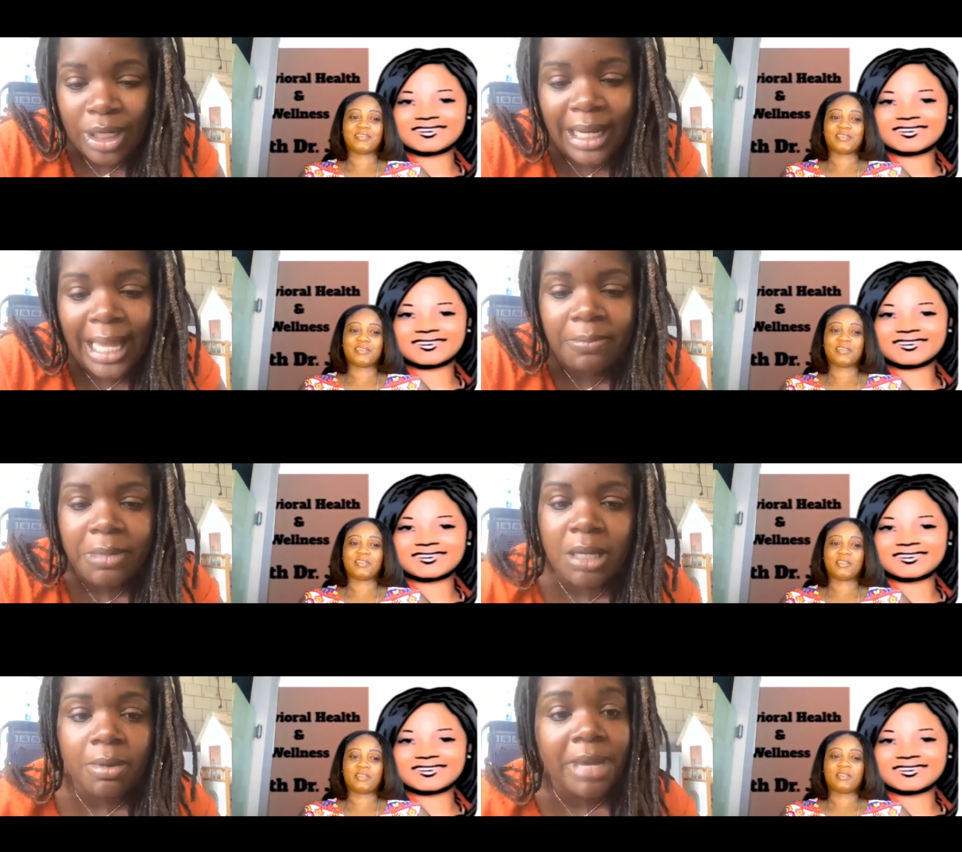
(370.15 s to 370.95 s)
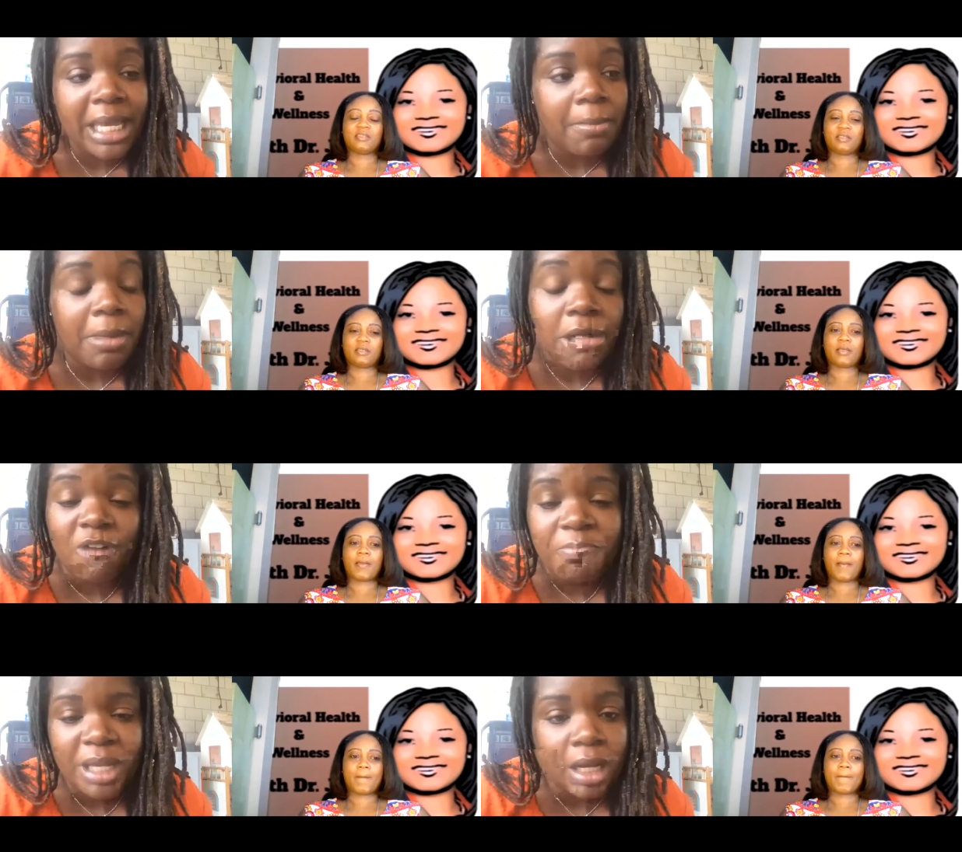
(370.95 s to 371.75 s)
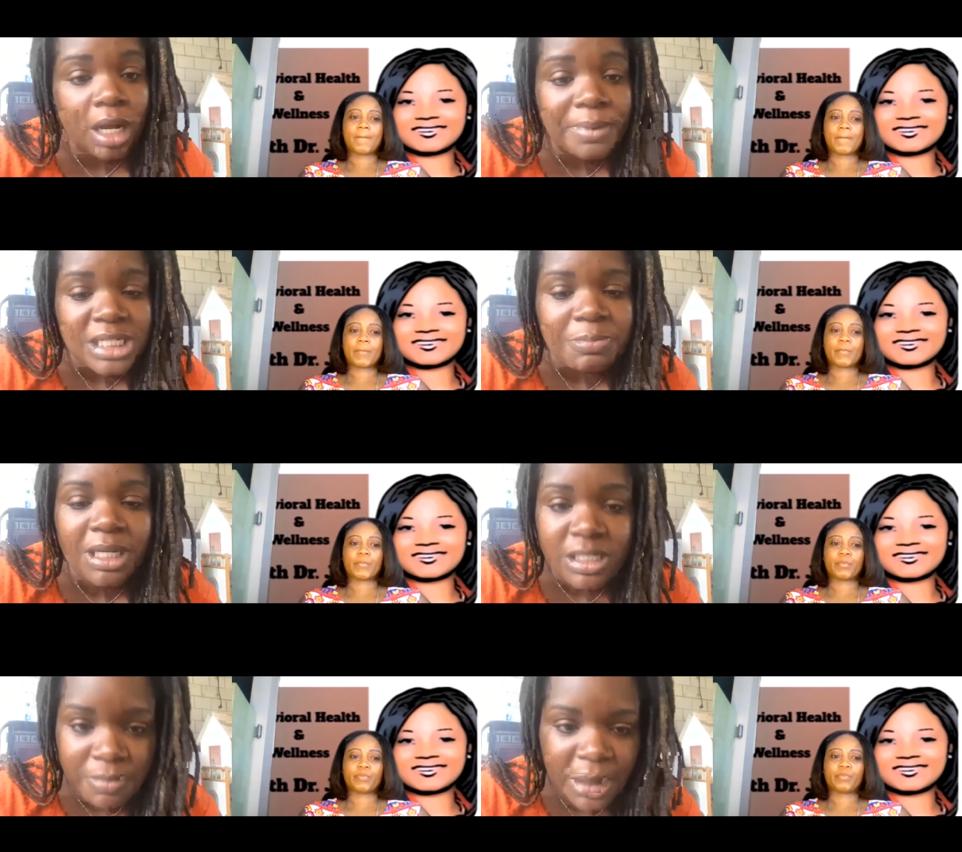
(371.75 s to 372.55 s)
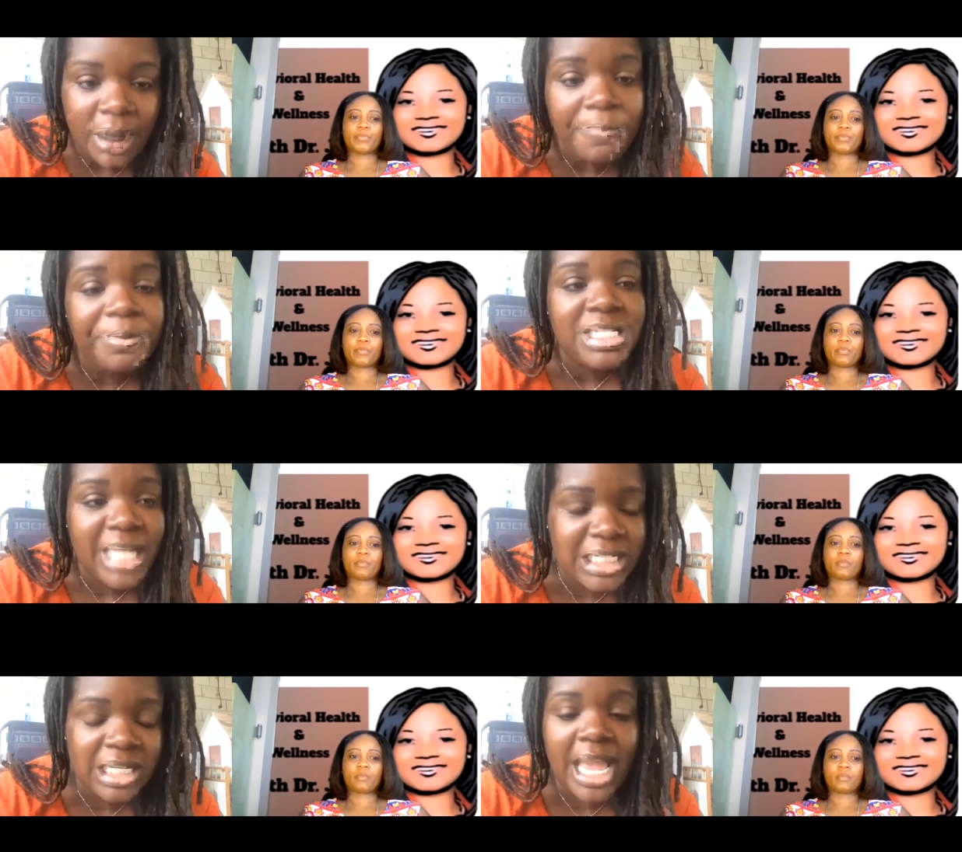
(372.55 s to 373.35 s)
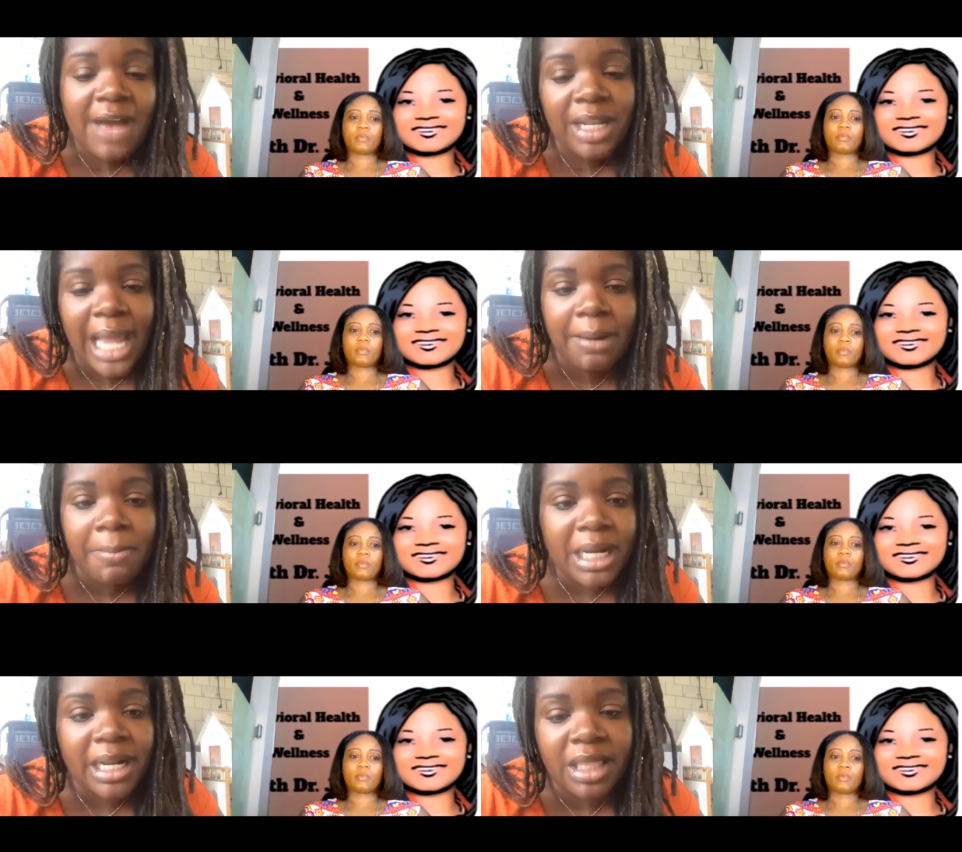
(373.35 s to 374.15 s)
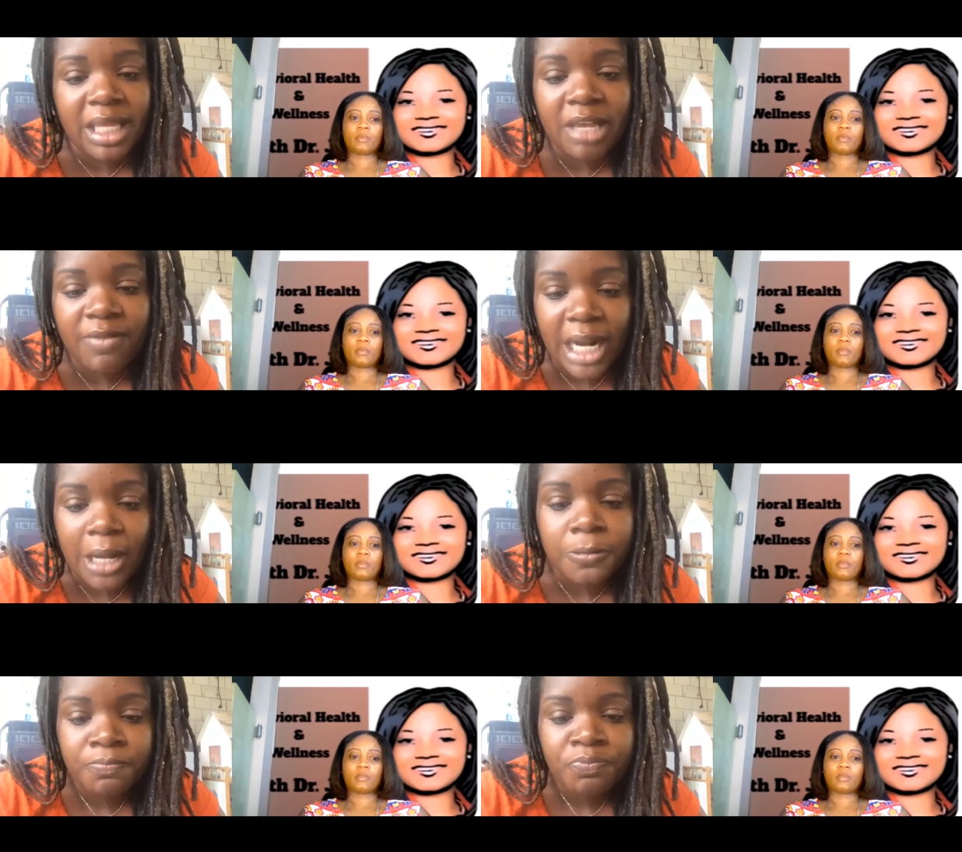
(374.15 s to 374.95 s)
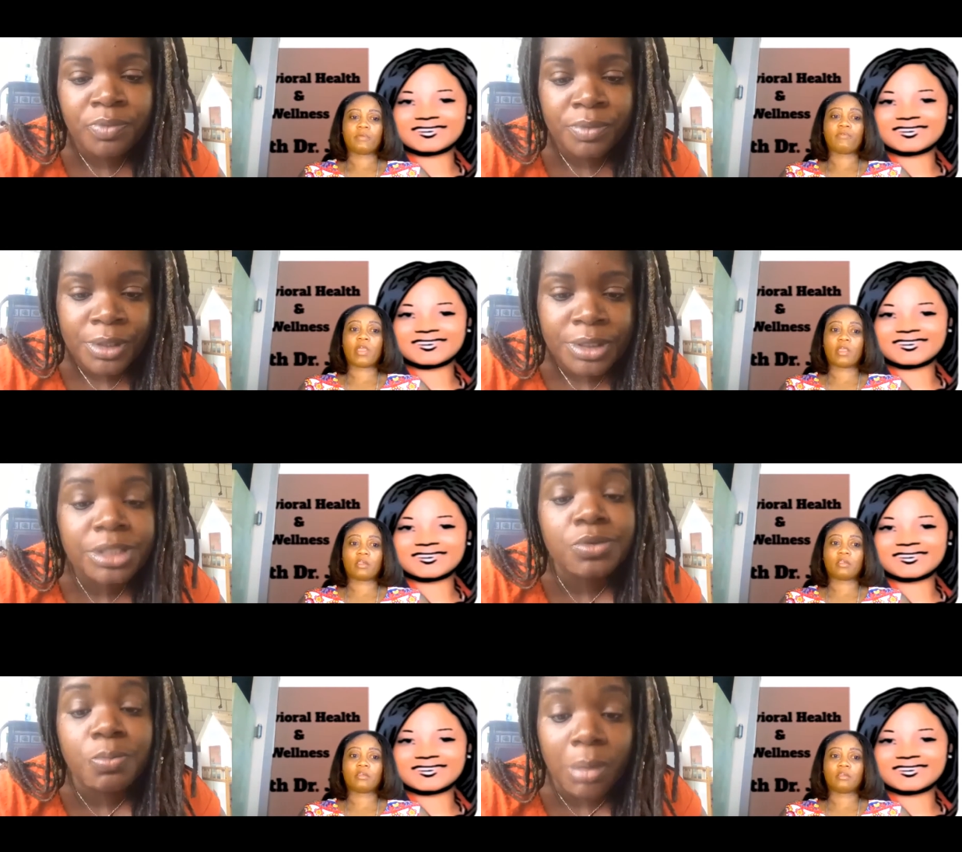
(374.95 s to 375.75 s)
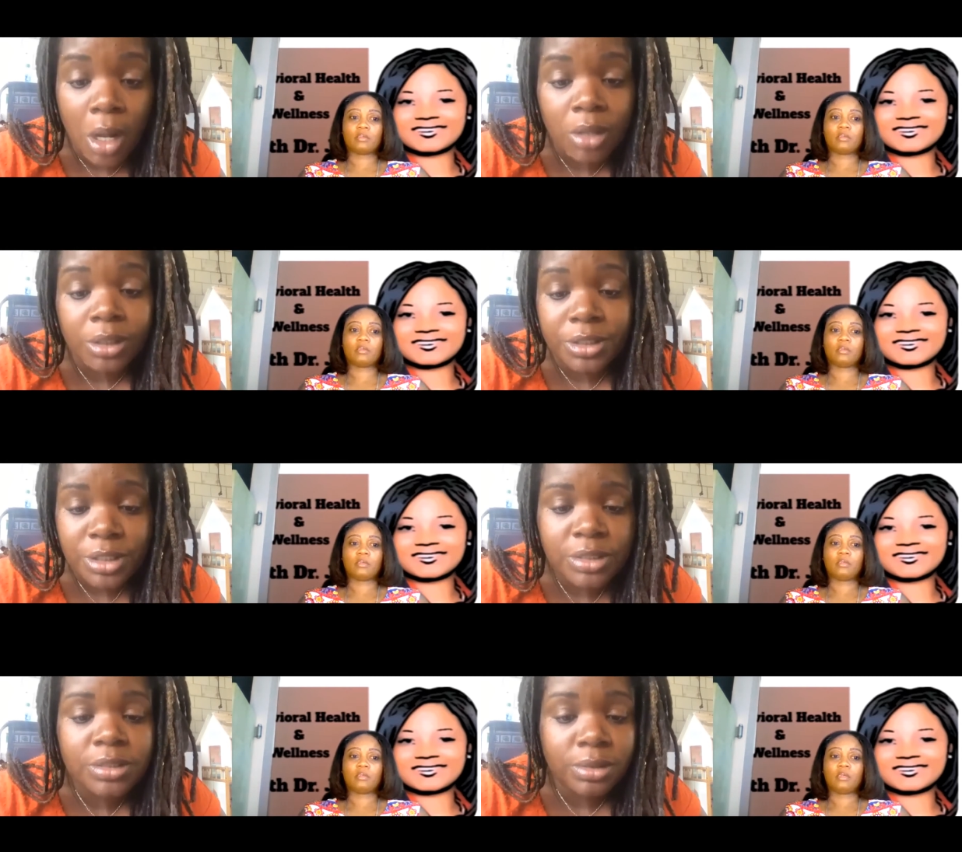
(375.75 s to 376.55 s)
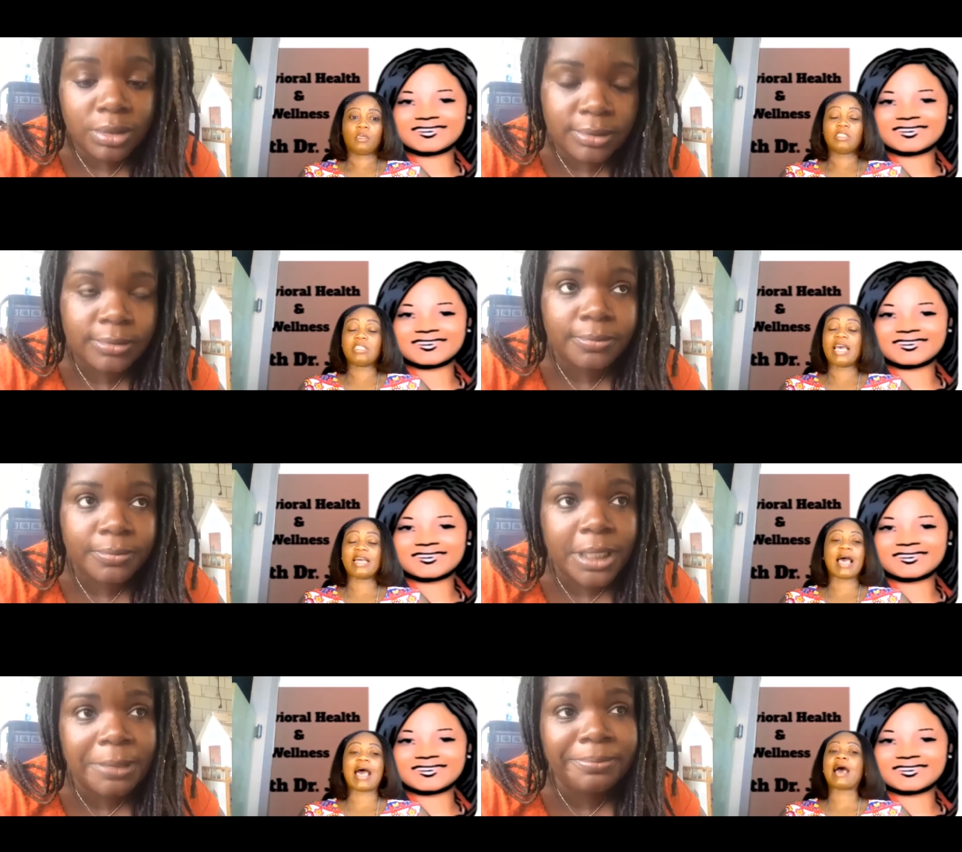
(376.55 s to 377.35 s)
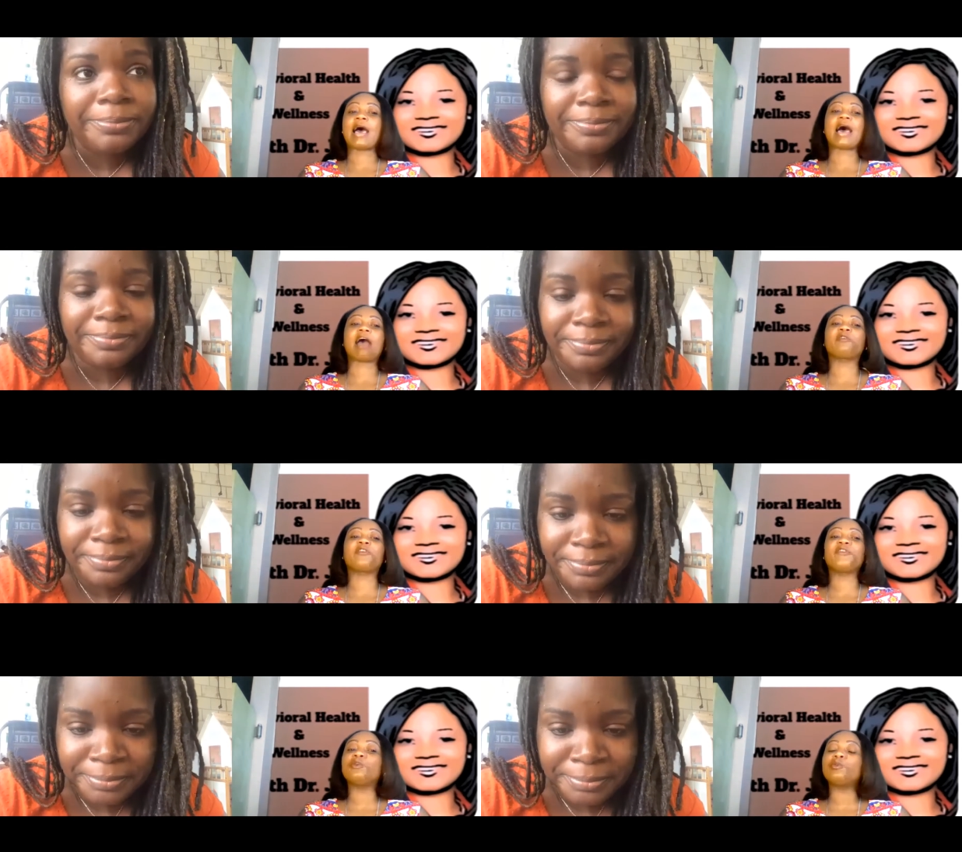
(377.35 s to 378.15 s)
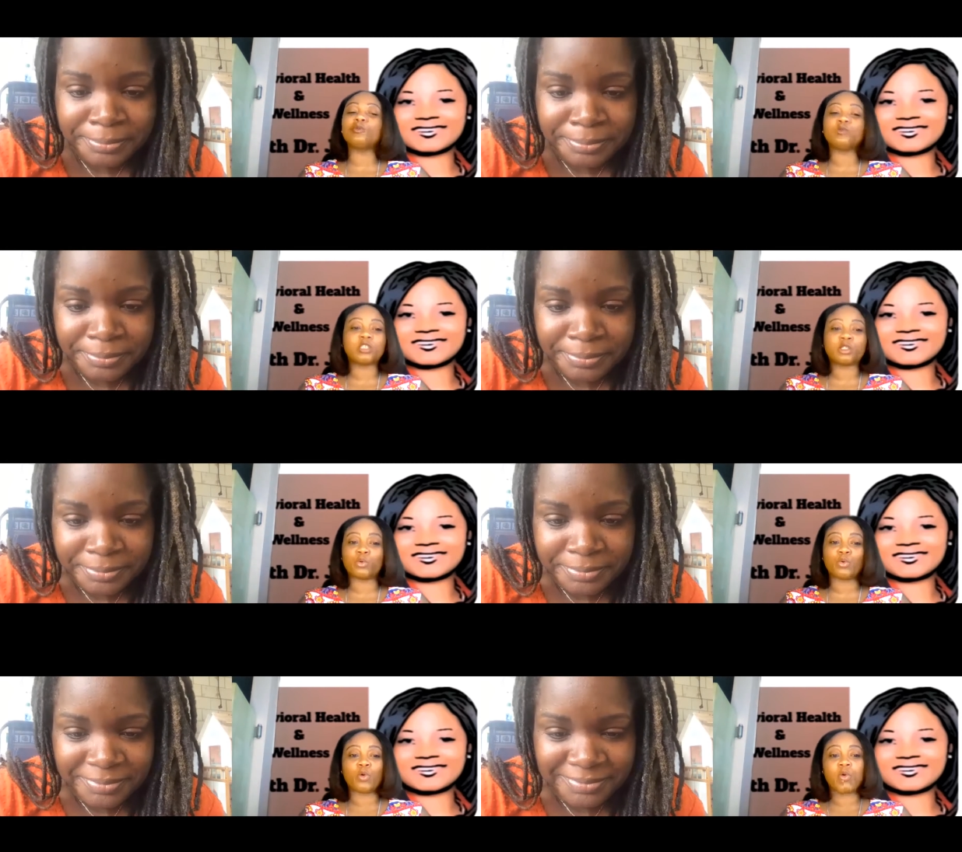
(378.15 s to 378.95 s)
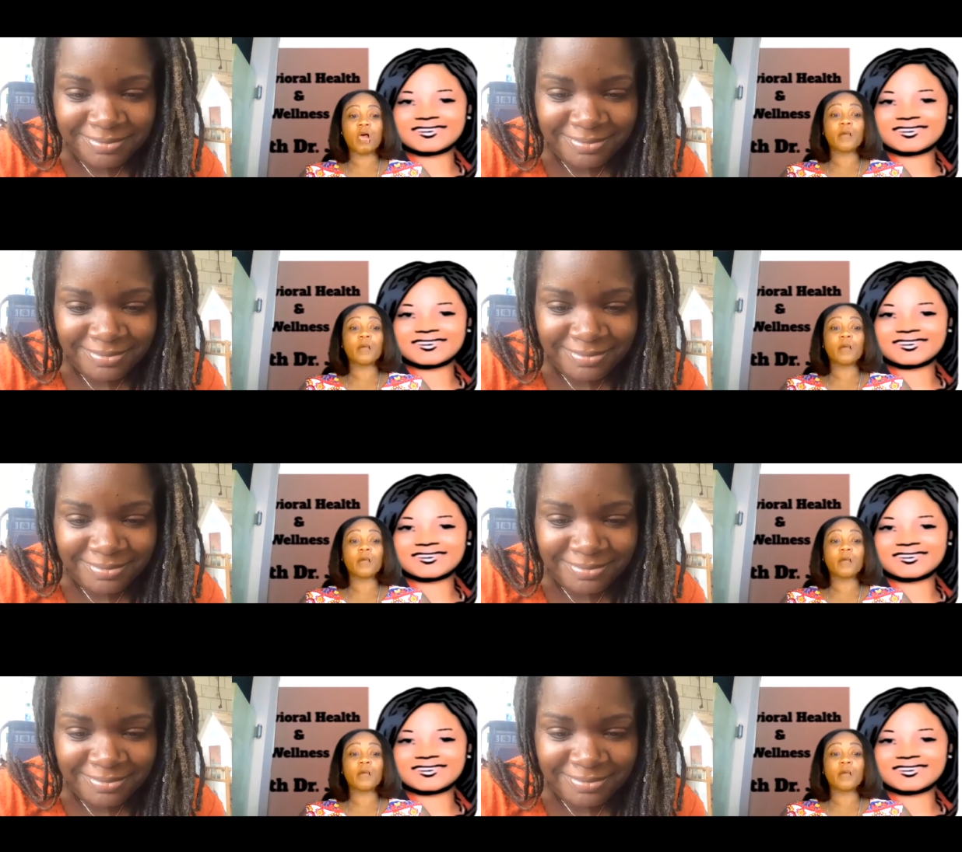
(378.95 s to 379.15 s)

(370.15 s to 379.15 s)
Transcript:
Speaker 1: like me, but making money off big companies because big companies actually have a lot of money that they're giving out
Speaker 2: right. to bloggers. Donna, I, I refuse to